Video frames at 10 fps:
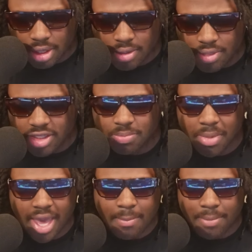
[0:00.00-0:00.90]
This
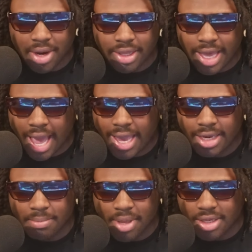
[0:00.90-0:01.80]
man barely got any
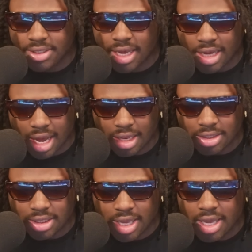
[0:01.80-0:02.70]
minutes at college.
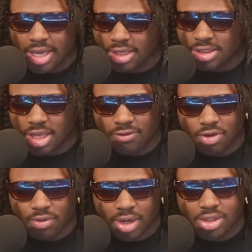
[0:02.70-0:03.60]
His
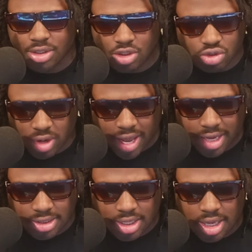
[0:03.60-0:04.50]
self-creation is trash.
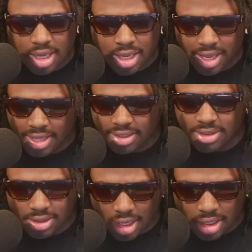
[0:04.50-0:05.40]
It
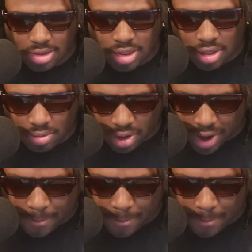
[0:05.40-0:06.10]
sucks, right?